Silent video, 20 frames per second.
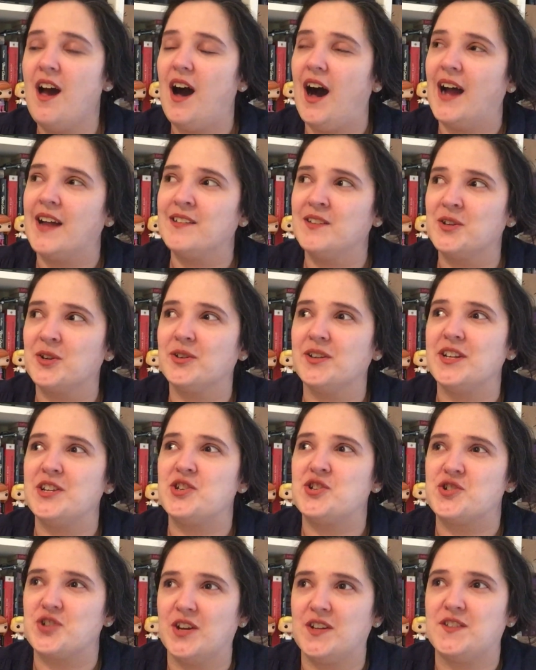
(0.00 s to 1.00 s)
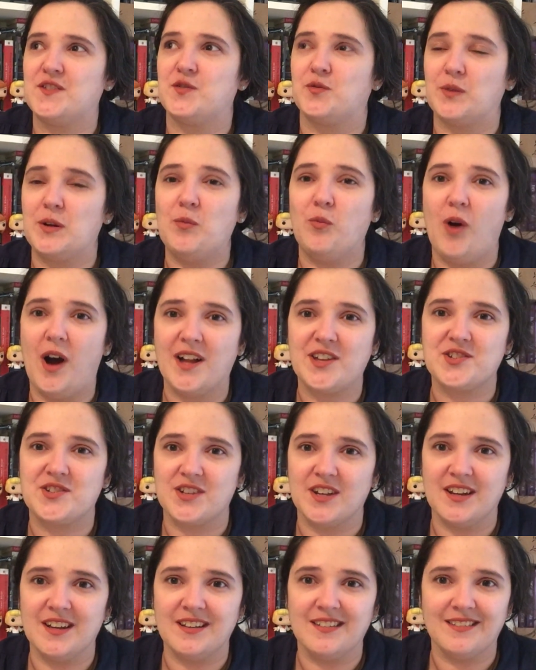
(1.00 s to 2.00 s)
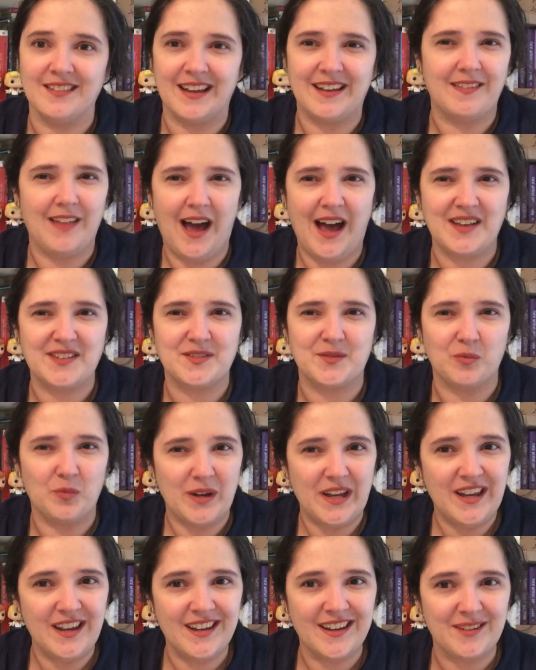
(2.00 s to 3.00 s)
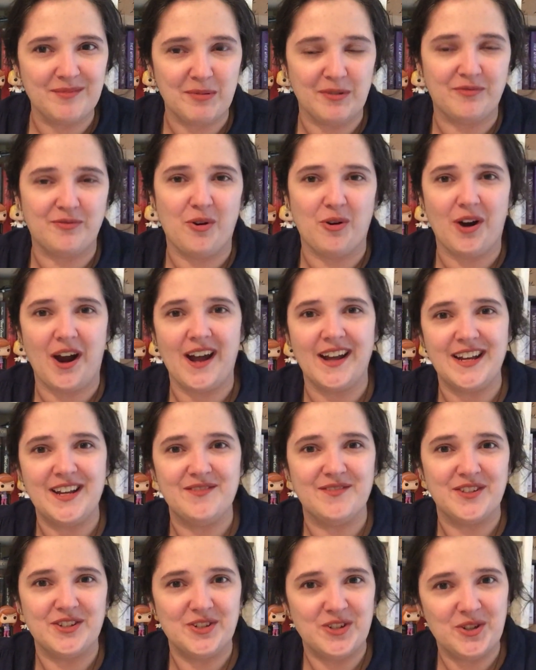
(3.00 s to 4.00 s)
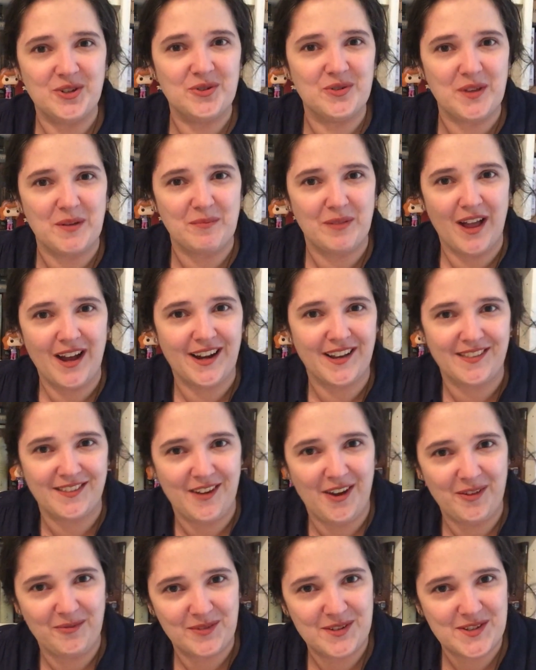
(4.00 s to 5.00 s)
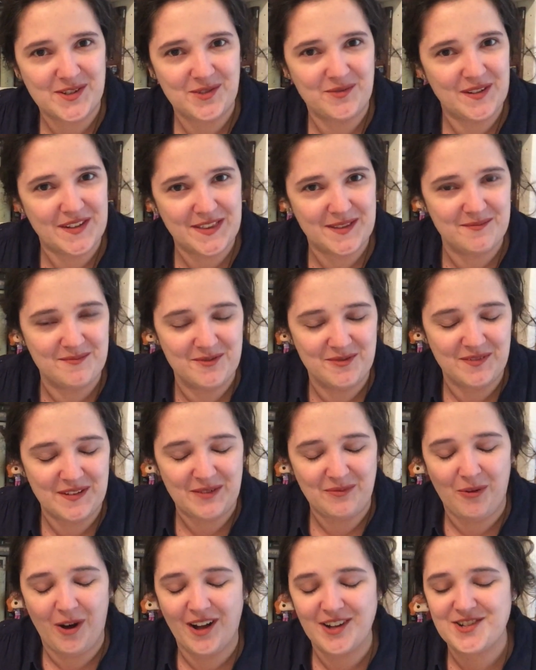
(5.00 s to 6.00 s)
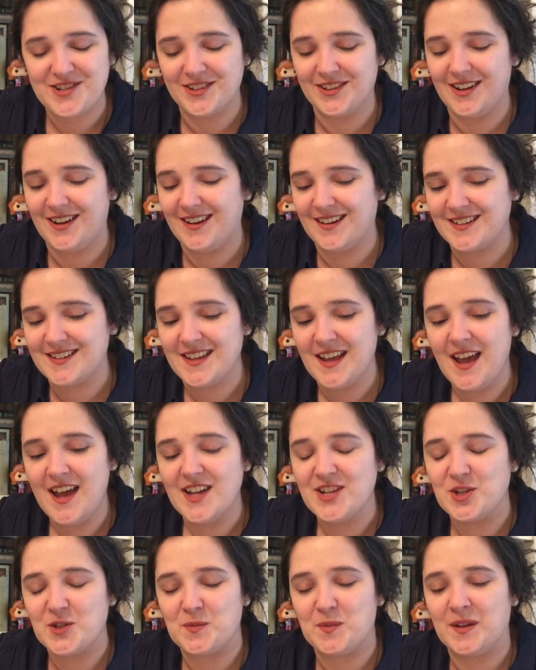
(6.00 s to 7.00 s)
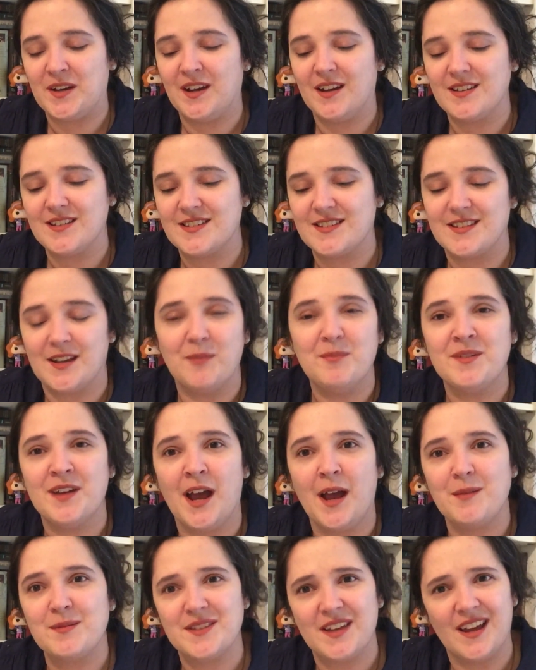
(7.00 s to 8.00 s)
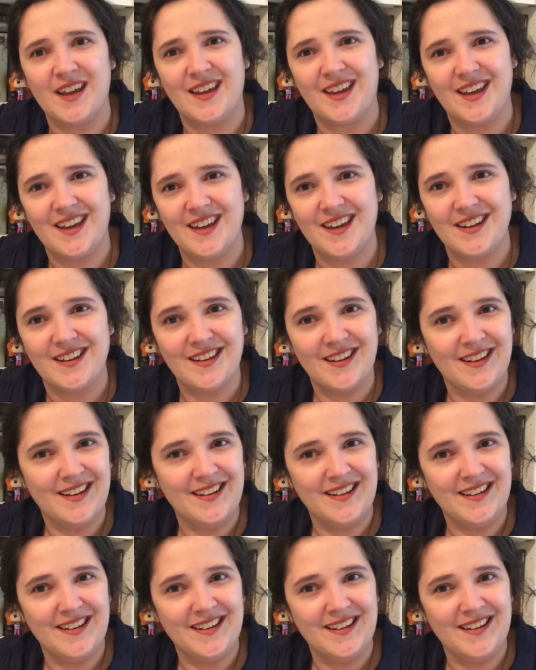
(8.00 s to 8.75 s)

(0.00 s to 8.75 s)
I literally just rewatched it like last week before I even knew that Blackathon was doing the movie watch-alongs, just because sometimes I get